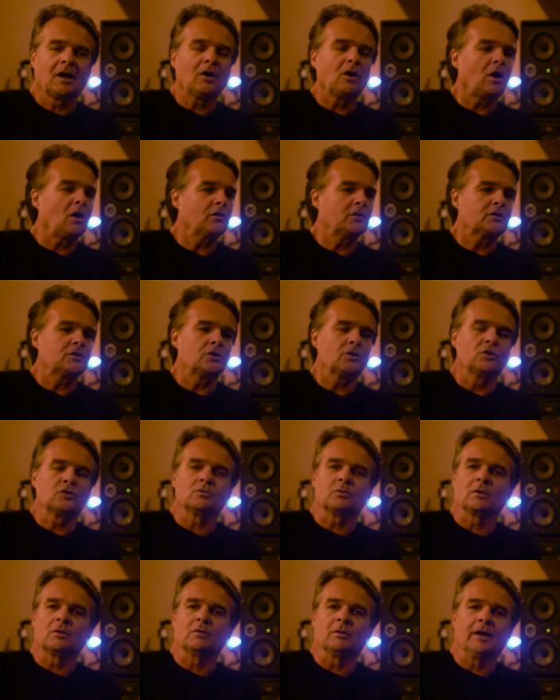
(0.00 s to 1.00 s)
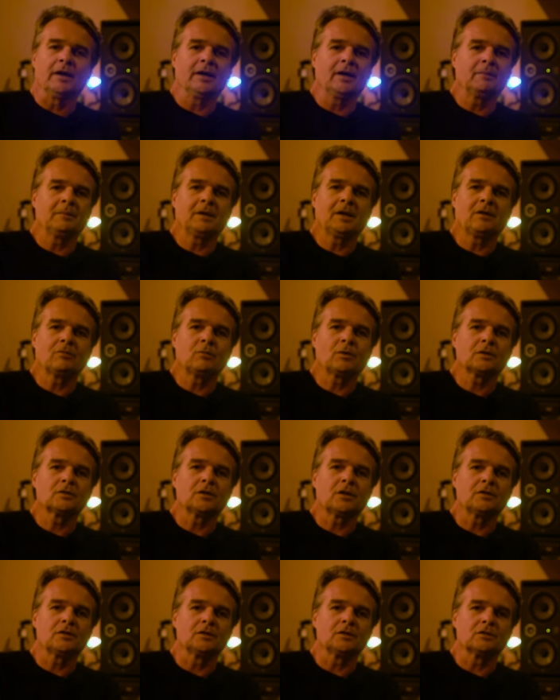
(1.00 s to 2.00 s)
All, all the tunes were great. I mean, I've
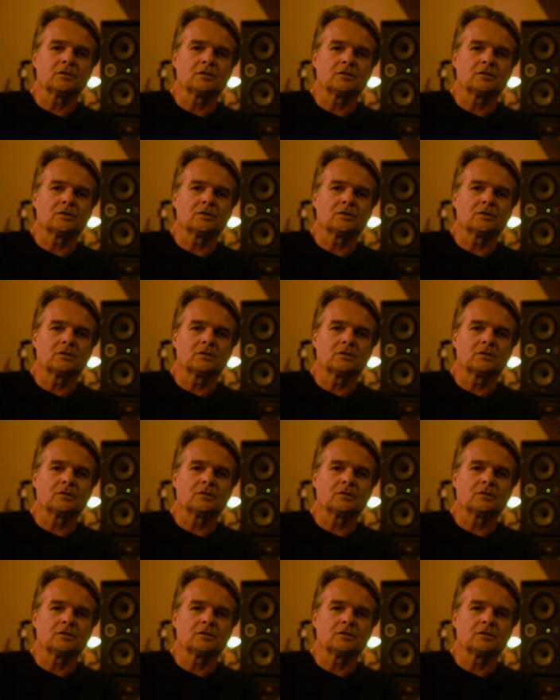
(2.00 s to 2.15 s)
worked on these